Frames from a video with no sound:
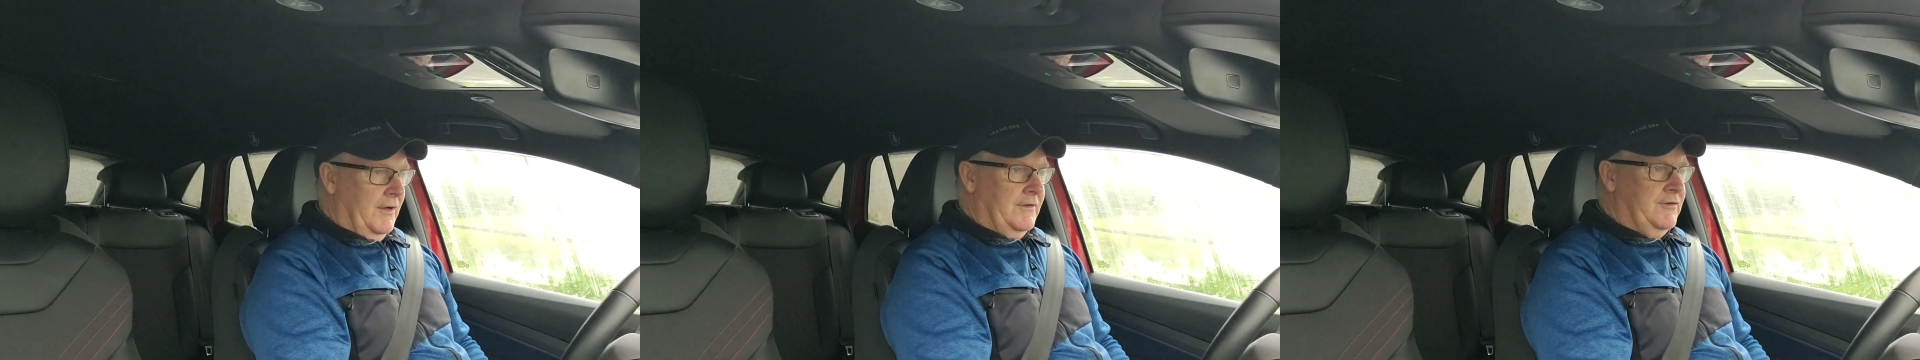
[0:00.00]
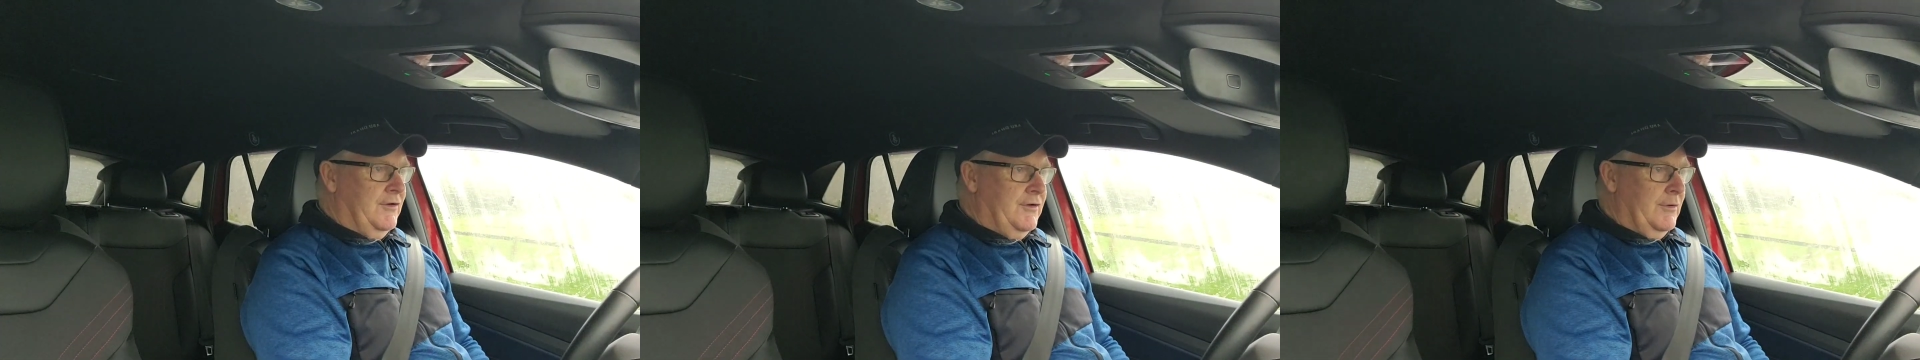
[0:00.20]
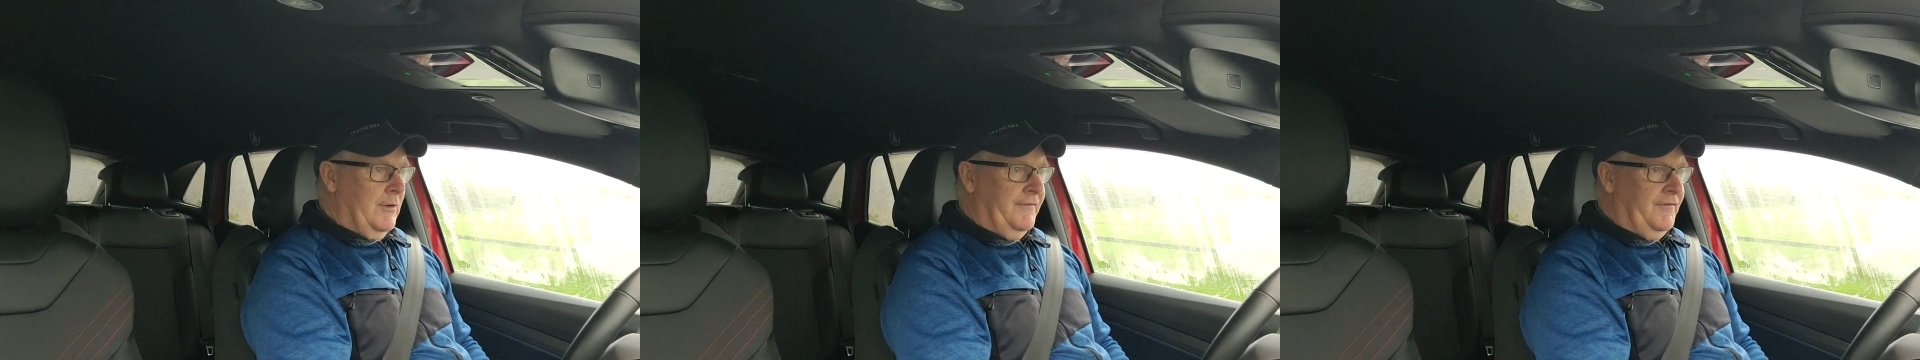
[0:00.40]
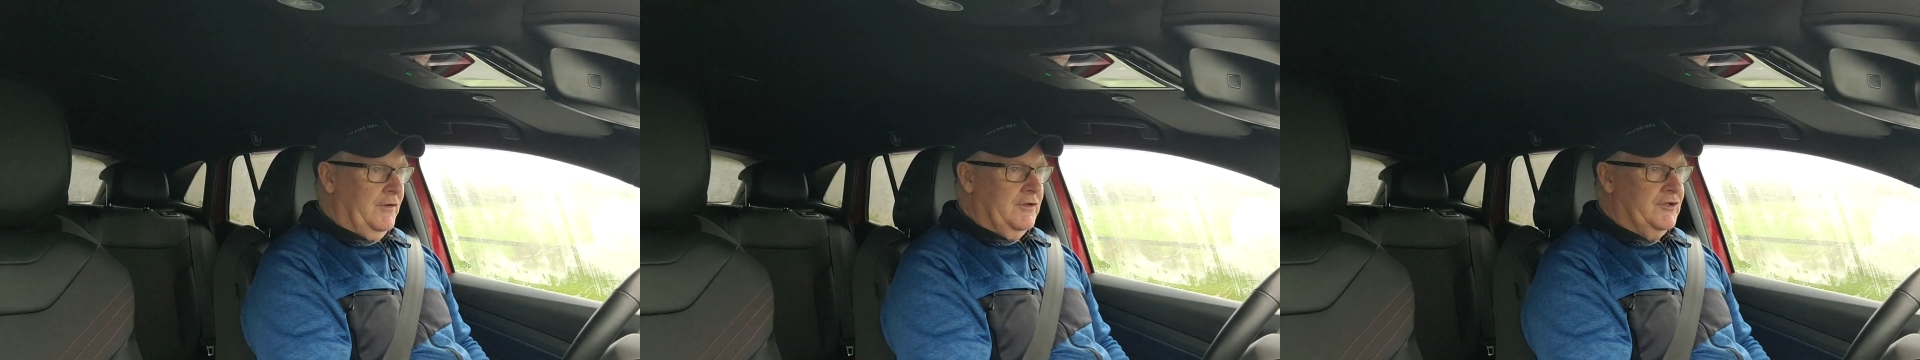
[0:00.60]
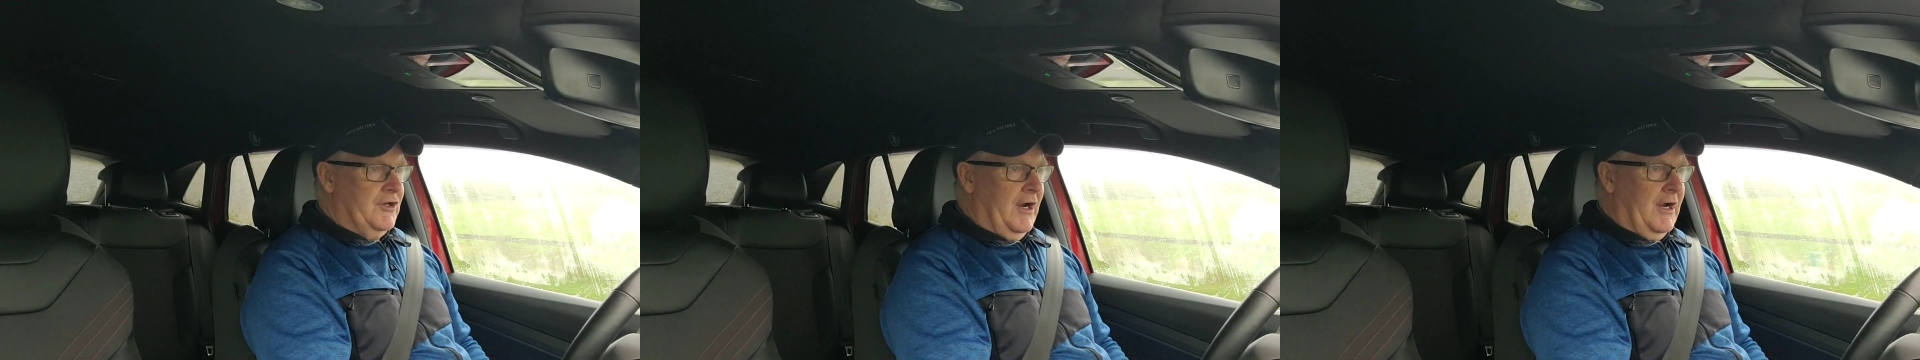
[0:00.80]
to do a
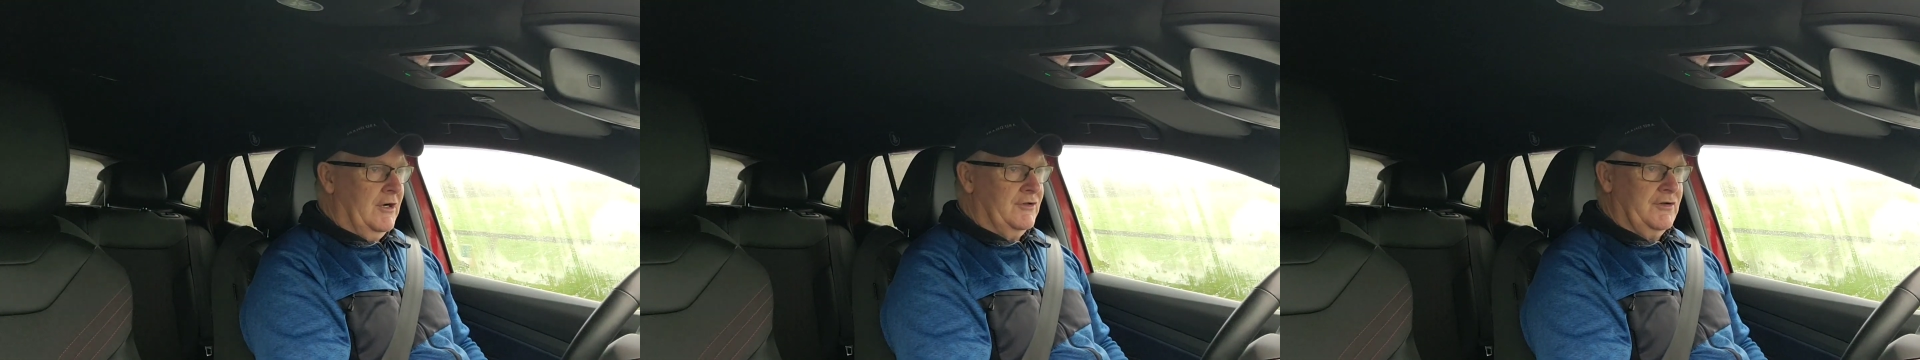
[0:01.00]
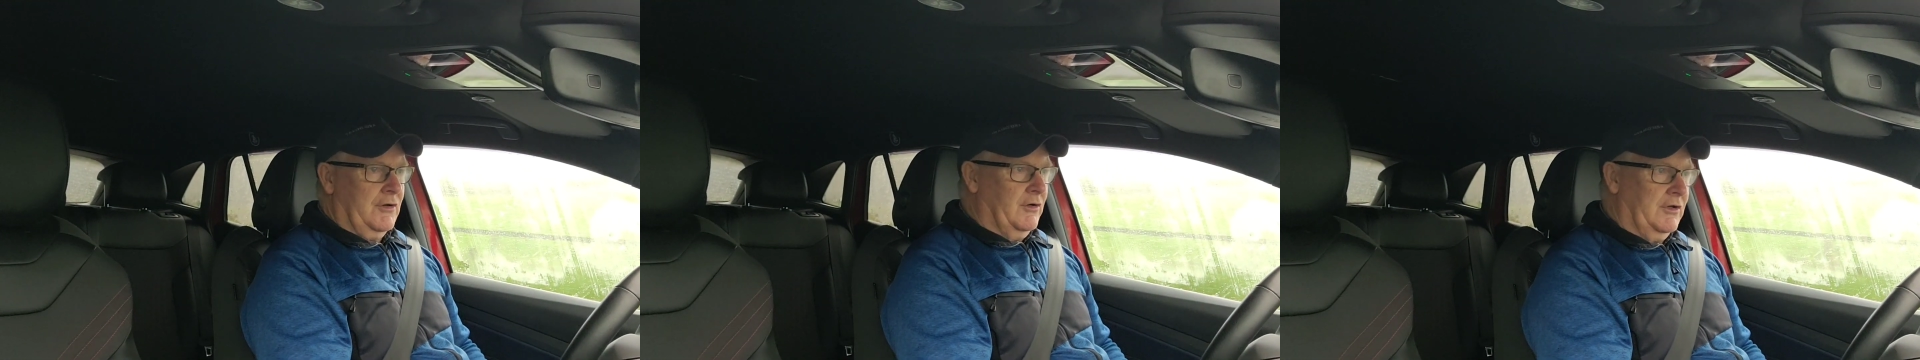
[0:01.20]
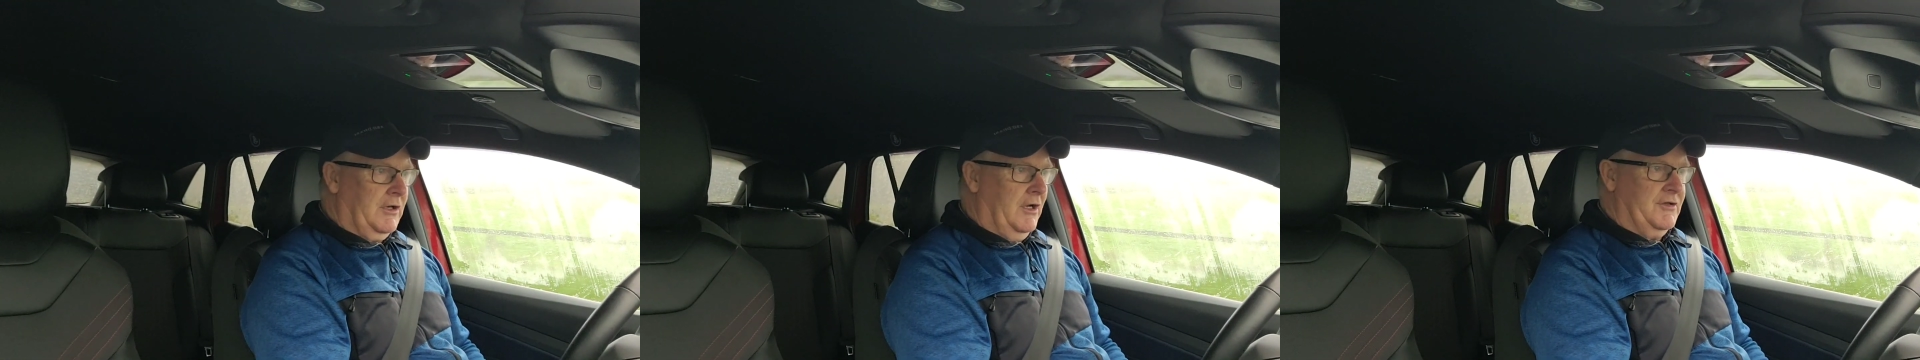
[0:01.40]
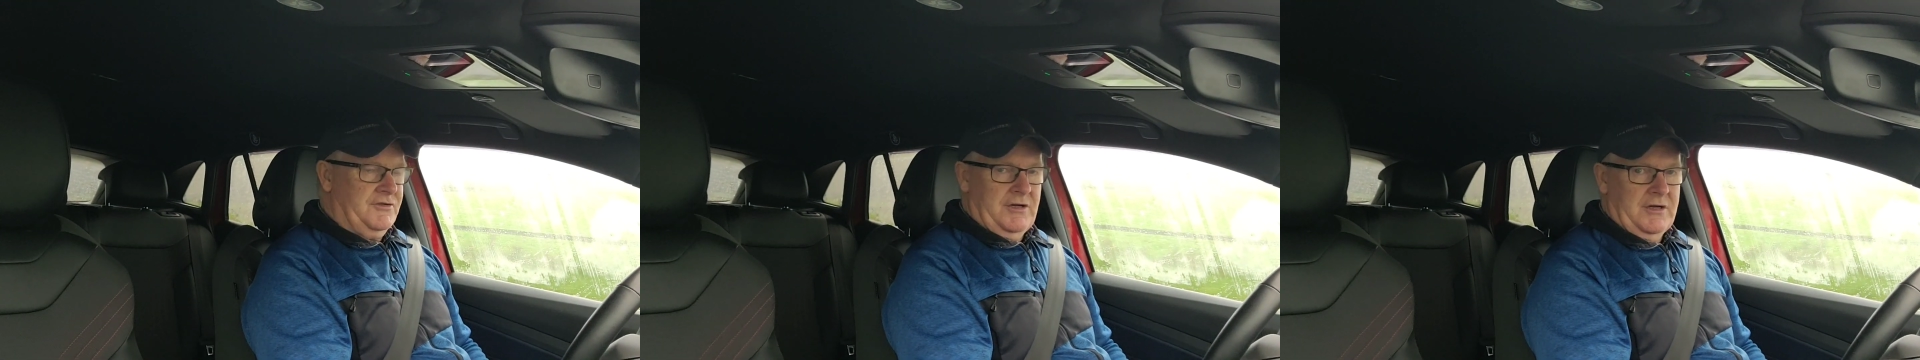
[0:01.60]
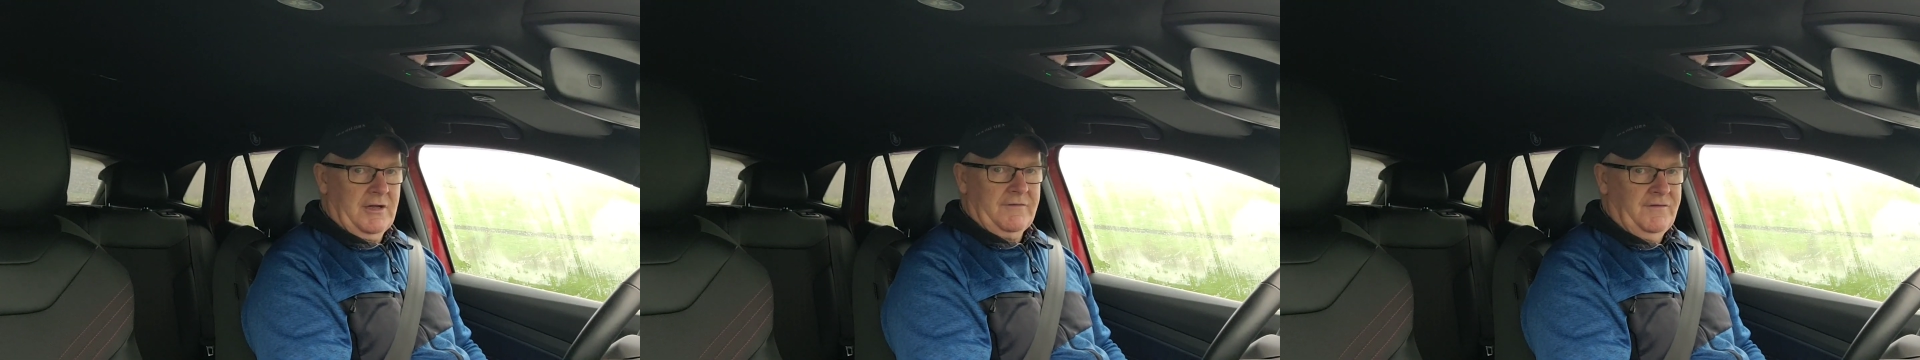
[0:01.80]
full charge, it could cost
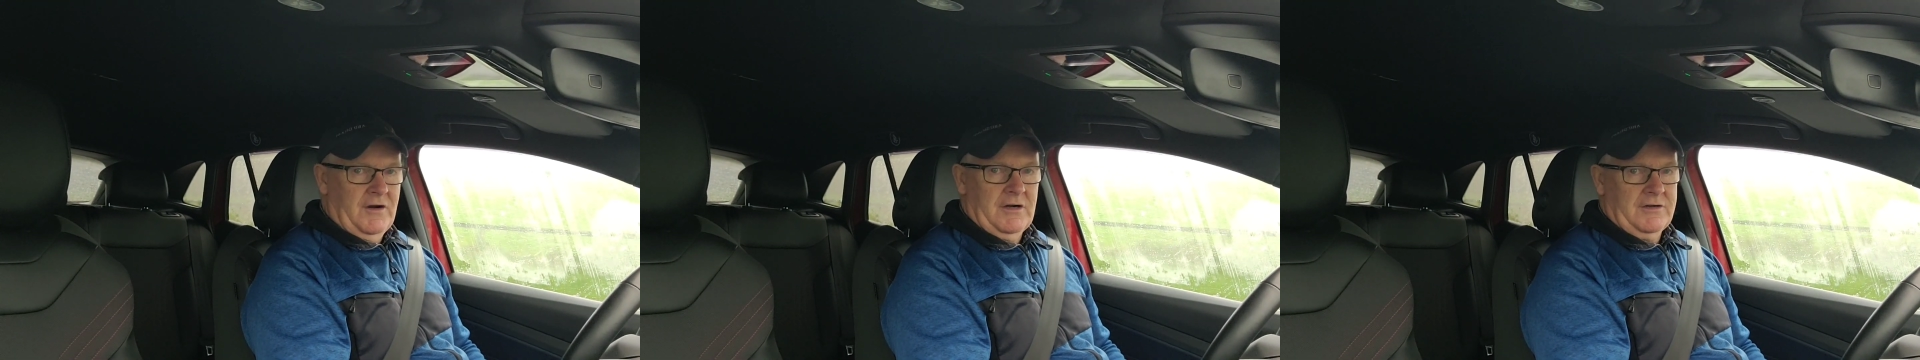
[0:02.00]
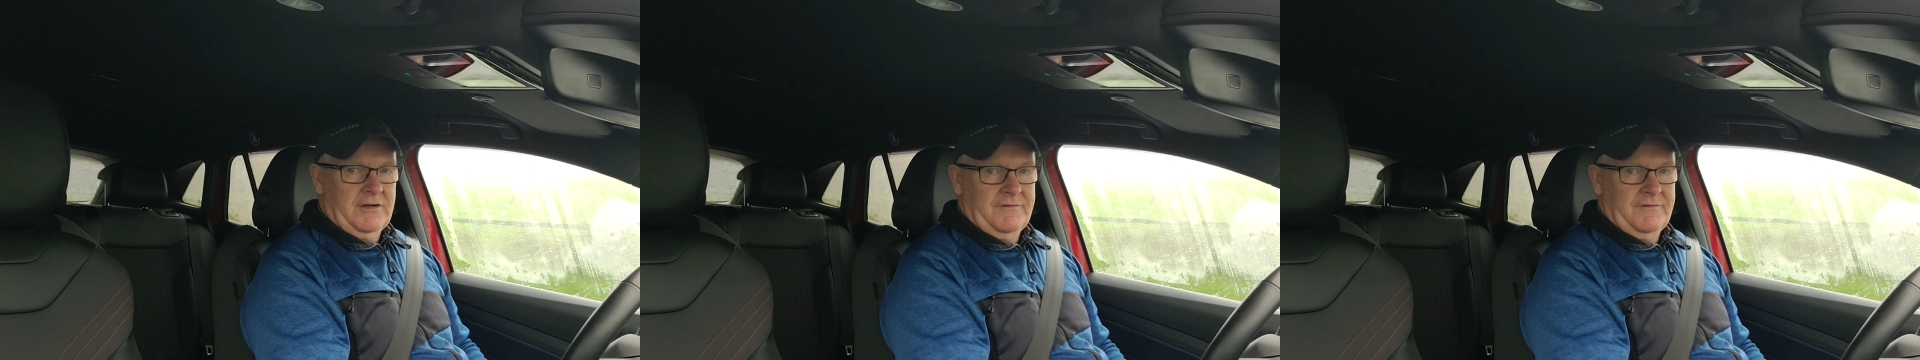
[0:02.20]
you like 40,